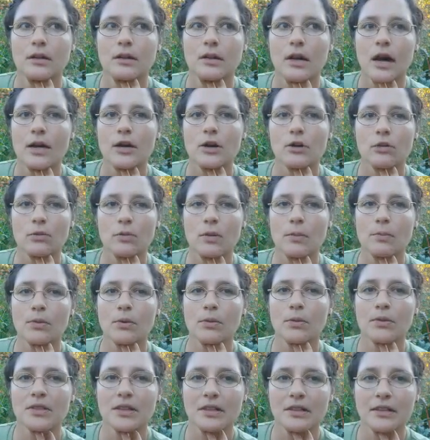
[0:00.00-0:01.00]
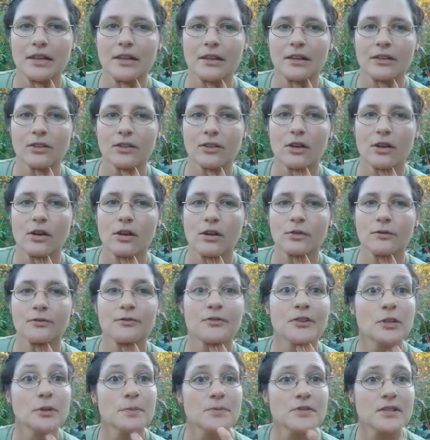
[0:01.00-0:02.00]
I don't remember what the lake is called.
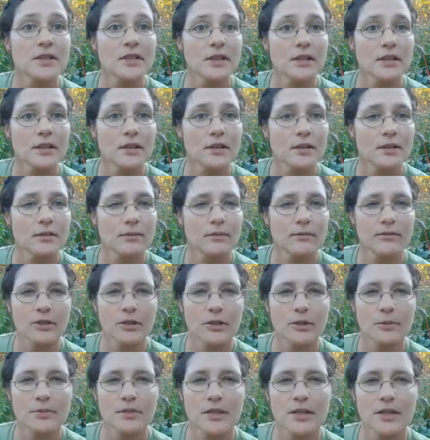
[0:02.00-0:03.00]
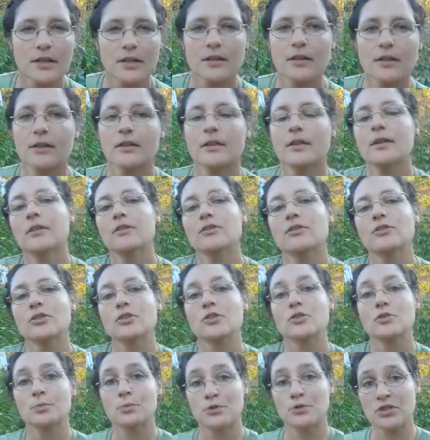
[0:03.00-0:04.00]
Phillips Lake. So
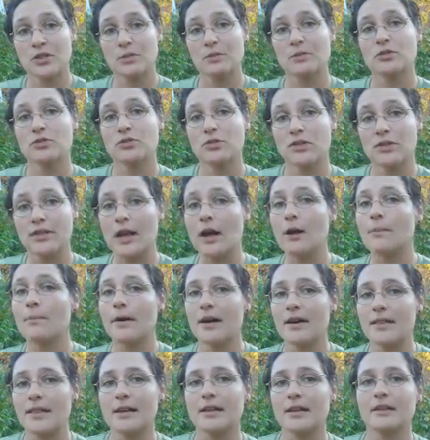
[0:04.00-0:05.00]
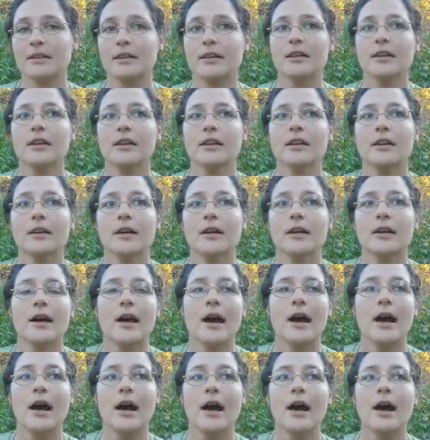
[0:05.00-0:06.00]
there's persimmon trees out by that lake.
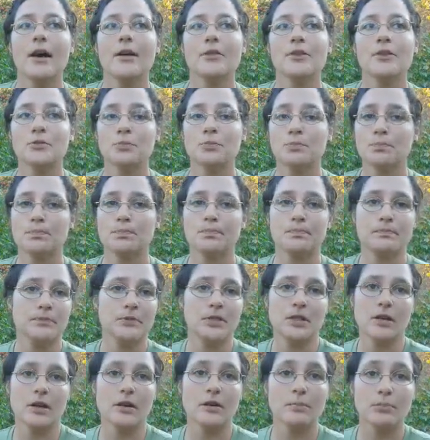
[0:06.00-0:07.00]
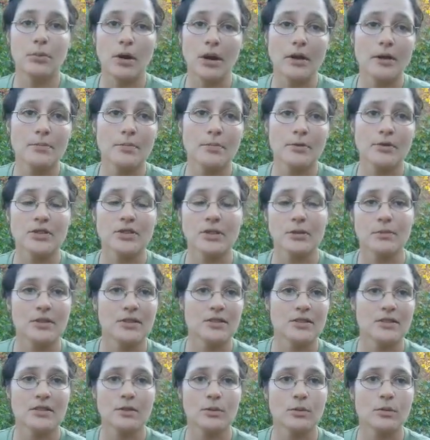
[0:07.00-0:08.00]
There's, probably
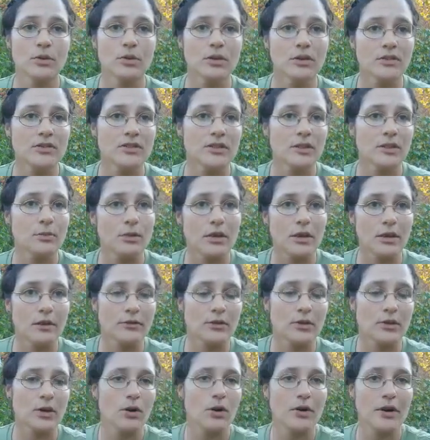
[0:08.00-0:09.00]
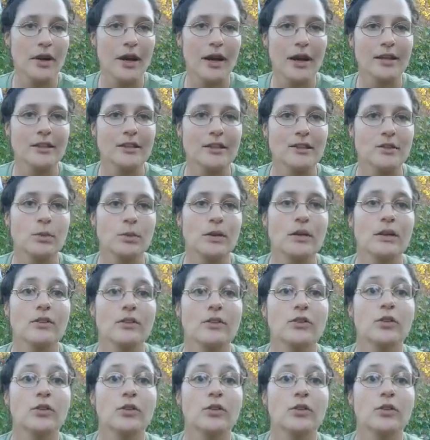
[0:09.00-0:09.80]
persimmons in the woods somewhere if you go on a hike this weekend.